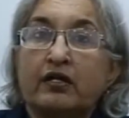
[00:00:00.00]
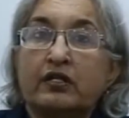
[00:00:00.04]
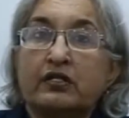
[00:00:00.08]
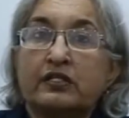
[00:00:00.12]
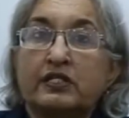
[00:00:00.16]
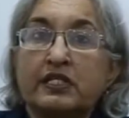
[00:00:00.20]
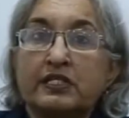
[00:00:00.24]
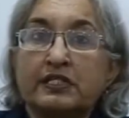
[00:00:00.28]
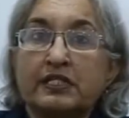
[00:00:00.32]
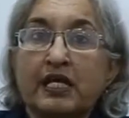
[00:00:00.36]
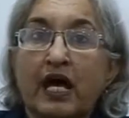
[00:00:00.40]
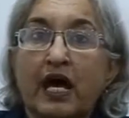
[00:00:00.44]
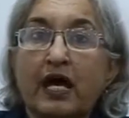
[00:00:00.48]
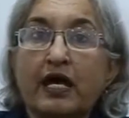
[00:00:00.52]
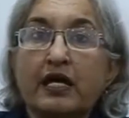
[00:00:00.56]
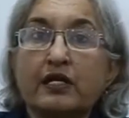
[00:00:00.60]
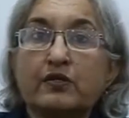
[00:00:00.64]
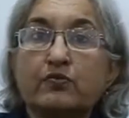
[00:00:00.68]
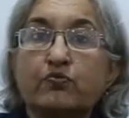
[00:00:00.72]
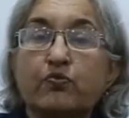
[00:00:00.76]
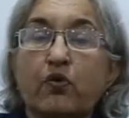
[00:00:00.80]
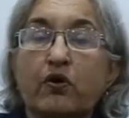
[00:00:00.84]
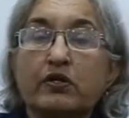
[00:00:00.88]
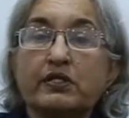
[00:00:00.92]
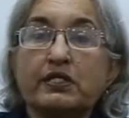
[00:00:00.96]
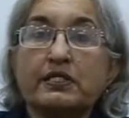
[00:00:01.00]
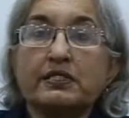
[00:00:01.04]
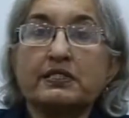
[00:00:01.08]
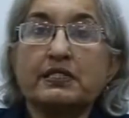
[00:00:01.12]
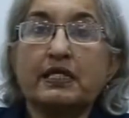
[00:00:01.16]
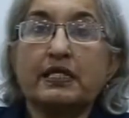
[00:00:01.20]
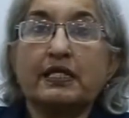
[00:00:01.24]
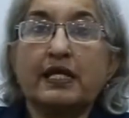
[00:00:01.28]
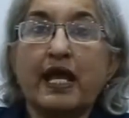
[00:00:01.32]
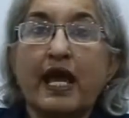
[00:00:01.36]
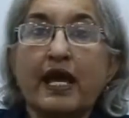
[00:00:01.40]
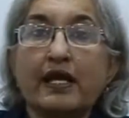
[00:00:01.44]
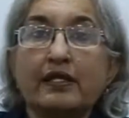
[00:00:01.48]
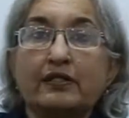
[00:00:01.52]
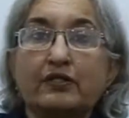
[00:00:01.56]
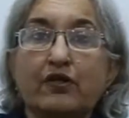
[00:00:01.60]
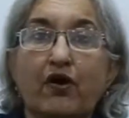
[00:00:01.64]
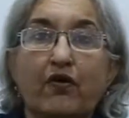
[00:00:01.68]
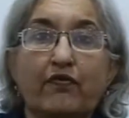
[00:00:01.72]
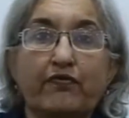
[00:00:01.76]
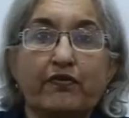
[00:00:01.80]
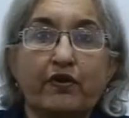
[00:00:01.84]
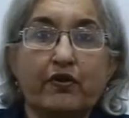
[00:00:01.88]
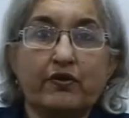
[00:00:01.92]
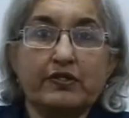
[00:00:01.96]
Decide what is the length
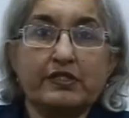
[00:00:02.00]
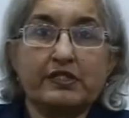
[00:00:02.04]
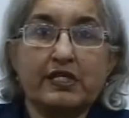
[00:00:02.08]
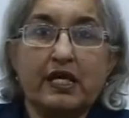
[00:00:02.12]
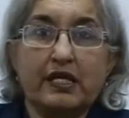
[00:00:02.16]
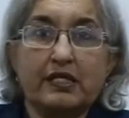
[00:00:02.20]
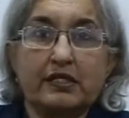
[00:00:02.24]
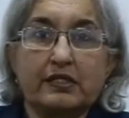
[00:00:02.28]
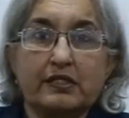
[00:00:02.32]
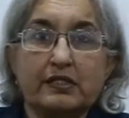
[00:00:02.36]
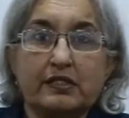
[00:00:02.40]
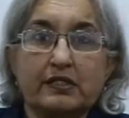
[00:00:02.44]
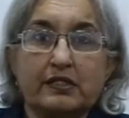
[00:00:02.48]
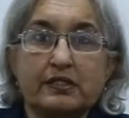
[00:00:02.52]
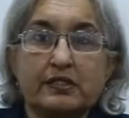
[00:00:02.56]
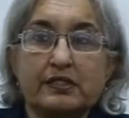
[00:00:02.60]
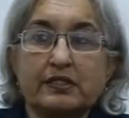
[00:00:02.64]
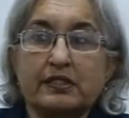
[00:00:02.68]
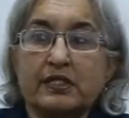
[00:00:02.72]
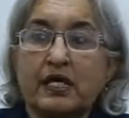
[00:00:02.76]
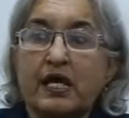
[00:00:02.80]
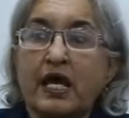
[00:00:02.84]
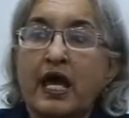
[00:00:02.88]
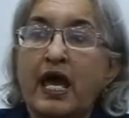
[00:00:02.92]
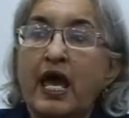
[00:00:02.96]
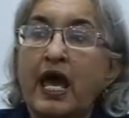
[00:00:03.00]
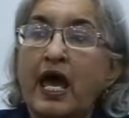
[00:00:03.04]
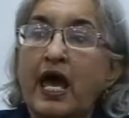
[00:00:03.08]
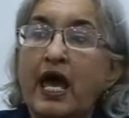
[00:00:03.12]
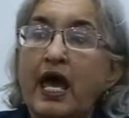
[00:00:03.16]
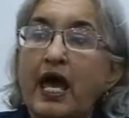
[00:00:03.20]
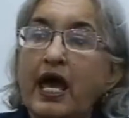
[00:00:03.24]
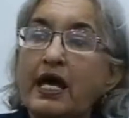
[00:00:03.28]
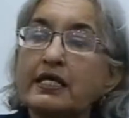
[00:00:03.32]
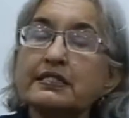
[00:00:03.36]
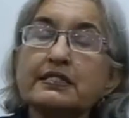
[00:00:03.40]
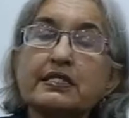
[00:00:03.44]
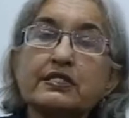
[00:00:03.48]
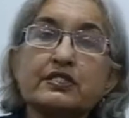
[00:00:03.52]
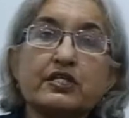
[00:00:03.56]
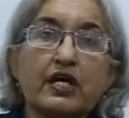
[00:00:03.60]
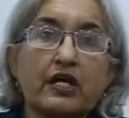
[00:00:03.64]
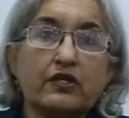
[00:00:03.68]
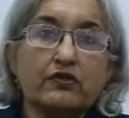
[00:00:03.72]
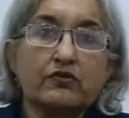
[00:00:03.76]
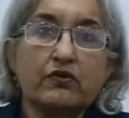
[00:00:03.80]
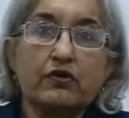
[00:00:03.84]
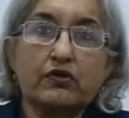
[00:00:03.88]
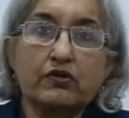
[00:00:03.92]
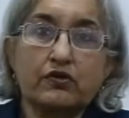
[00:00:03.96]
of your sentence. As a
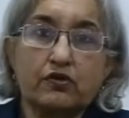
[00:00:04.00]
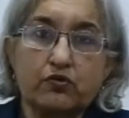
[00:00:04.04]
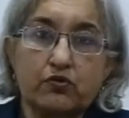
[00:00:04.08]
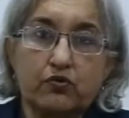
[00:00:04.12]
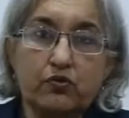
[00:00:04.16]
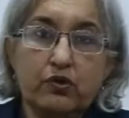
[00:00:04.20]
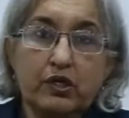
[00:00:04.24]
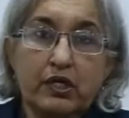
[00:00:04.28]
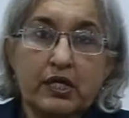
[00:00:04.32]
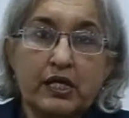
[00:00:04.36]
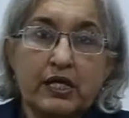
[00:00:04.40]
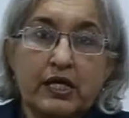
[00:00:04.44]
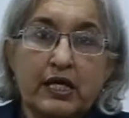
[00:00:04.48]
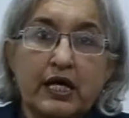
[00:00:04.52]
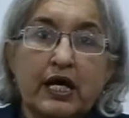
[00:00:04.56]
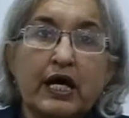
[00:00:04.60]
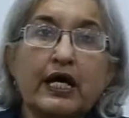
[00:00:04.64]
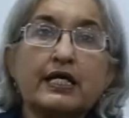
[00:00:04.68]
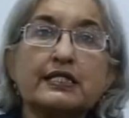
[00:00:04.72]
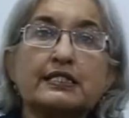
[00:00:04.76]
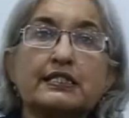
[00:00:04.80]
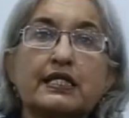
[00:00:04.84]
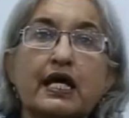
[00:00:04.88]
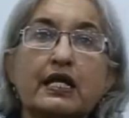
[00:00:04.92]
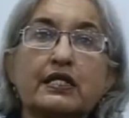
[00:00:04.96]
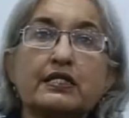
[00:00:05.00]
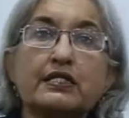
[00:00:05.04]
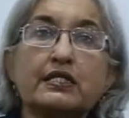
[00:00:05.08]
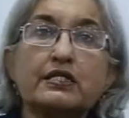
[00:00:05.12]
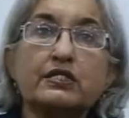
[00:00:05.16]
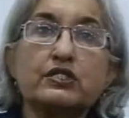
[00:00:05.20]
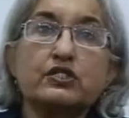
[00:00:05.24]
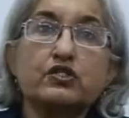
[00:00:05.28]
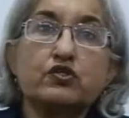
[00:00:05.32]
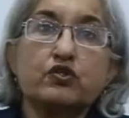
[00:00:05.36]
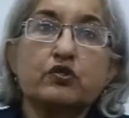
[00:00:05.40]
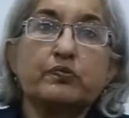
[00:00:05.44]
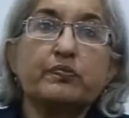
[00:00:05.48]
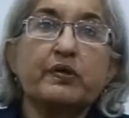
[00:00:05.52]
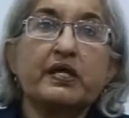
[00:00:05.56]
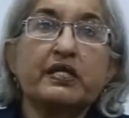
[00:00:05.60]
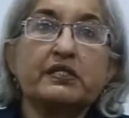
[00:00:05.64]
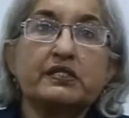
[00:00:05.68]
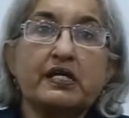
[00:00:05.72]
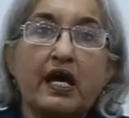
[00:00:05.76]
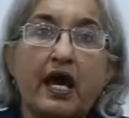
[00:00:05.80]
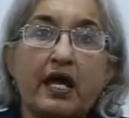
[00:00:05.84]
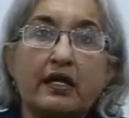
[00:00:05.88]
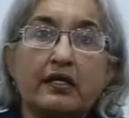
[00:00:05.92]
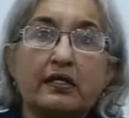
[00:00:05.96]
general rule, a sentence should be
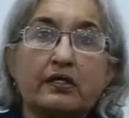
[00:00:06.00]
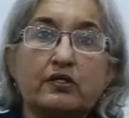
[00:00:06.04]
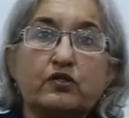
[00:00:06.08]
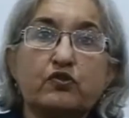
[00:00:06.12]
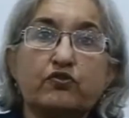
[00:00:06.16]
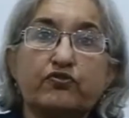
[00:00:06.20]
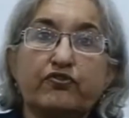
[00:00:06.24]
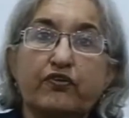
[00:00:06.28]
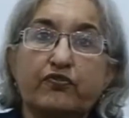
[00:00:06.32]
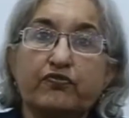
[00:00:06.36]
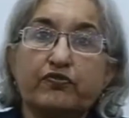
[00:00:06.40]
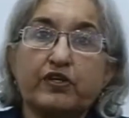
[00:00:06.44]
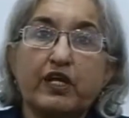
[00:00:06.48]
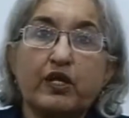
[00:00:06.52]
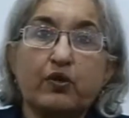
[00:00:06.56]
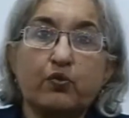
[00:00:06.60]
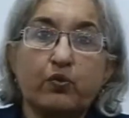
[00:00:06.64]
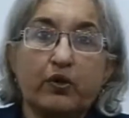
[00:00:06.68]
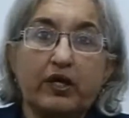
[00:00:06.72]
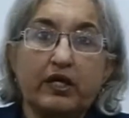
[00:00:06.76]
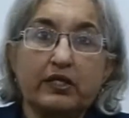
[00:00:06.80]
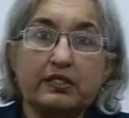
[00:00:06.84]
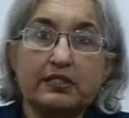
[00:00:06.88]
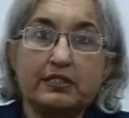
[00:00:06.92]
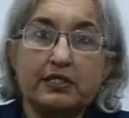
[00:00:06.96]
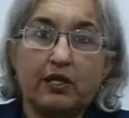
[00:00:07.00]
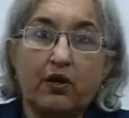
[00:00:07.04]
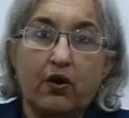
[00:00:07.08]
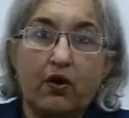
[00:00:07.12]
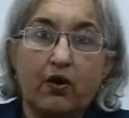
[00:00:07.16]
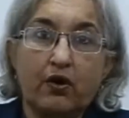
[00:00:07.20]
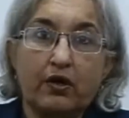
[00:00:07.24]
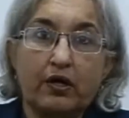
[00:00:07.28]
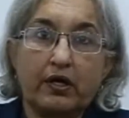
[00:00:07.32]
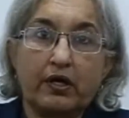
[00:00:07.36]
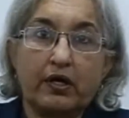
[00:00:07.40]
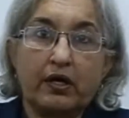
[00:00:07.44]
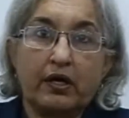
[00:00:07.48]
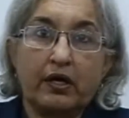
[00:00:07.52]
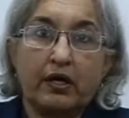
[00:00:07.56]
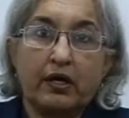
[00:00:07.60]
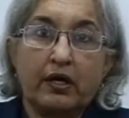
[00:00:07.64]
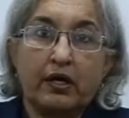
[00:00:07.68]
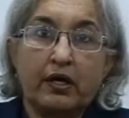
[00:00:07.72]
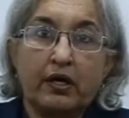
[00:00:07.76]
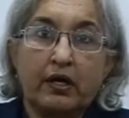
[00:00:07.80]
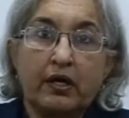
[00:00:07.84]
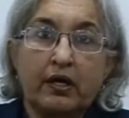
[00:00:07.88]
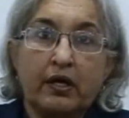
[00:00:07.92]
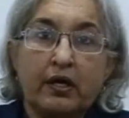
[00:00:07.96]
10 to 15 words long.
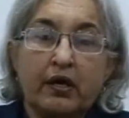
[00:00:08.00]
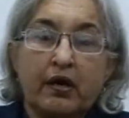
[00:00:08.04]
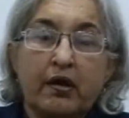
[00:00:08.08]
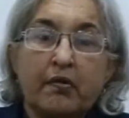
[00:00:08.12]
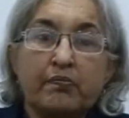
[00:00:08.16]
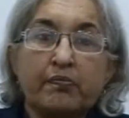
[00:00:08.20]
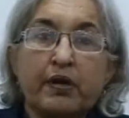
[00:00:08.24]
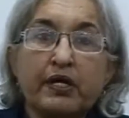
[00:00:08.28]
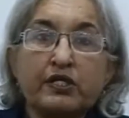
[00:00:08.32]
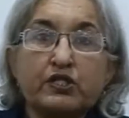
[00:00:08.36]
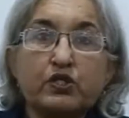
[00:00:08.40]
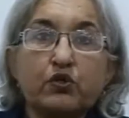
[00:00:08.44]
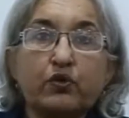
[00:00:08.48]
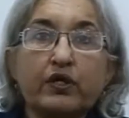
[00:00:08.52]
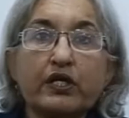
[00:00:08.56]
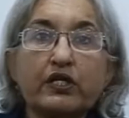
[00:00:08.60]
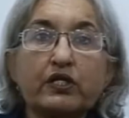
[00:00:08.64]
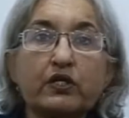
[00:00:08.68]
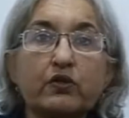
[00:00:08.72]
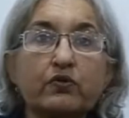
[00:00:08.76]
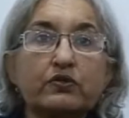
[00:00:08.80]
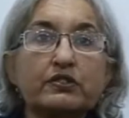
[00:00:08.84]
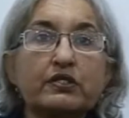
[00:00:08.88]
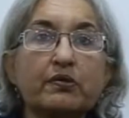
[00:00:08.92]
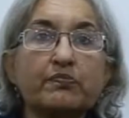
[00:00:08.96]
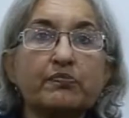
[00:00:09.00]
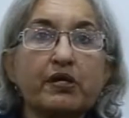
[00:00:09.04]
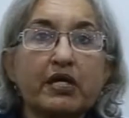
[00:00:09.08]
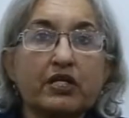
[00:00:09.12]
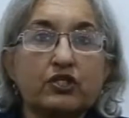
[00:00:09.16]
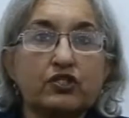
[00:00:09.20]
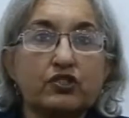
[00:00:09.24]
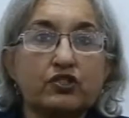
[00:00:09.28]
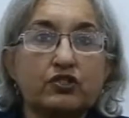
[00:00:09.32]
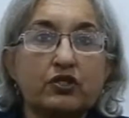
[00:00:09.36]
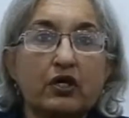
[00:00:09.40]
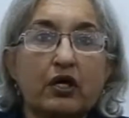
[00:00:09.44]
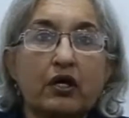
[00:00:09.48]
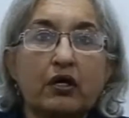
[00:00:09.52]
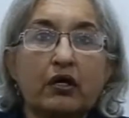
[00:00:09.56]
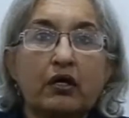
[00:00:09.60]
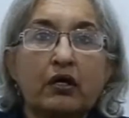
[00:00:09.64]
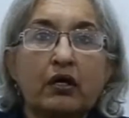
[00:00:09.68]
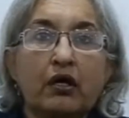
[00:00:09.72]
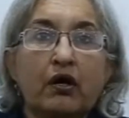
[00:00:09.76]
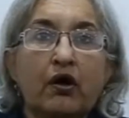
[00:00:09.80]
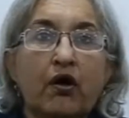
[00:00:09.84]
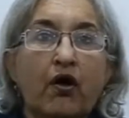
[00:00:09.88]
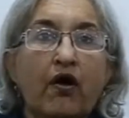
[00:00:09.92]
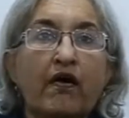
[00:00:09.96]
But you can use a mixture
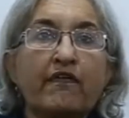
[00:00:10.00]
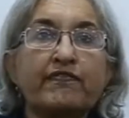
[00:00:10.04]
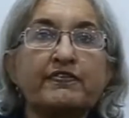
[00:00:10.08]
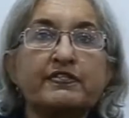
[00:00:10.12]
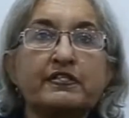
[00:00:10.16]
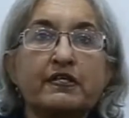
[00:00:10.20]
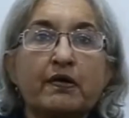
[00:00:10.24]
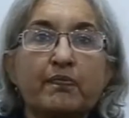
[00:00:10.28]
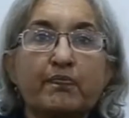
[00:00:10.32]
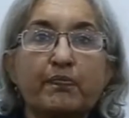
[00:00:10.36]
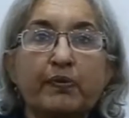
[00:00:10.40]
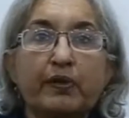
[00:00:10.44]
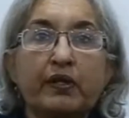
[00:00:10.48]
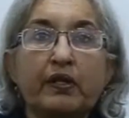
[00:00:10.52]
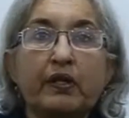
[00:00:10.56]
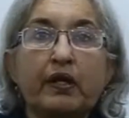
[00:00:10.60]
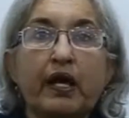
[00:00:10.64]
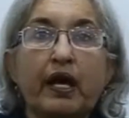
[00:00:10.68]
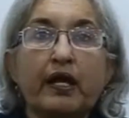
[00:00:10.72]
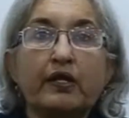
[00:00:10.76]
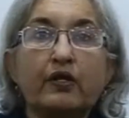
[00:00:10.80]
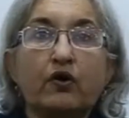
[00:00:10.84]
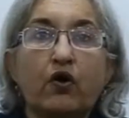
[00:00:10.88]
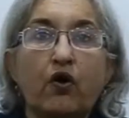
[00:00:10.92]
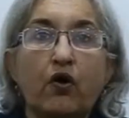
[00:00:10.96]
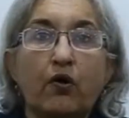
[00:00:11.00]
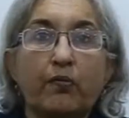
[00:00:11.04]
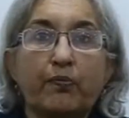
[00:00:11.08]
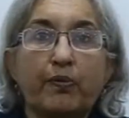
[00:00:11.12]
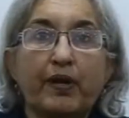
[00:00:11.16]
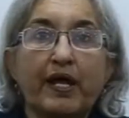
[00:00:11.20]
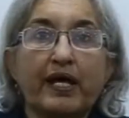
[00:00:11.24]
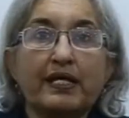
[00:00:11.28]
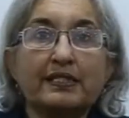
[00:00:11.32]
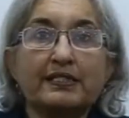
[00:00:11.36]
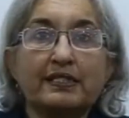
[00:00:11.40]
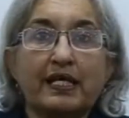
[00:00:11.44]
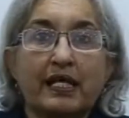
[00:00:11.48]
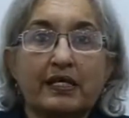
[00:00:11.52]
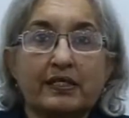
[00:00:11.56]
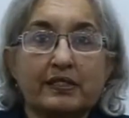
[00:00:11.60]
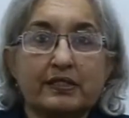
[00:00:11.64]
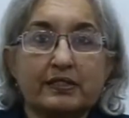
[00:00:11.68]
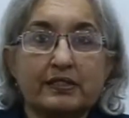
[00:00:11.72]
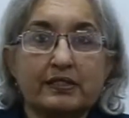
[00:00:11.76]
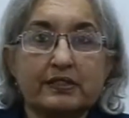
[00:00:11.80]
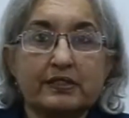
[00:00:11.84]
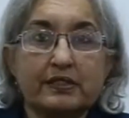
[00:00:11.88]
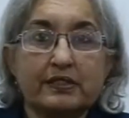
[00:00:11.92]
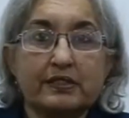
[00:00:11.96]
of simple and complex
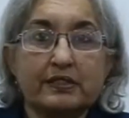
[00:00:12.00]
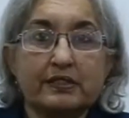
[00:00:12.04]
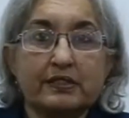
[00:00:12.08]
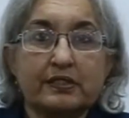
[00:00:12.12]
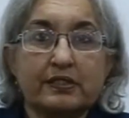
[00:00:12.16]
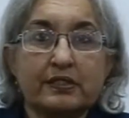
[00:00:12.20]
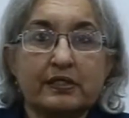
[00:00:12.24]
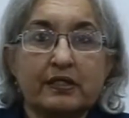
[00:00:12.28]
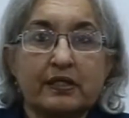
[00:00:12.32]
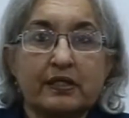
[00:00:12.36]
sentences.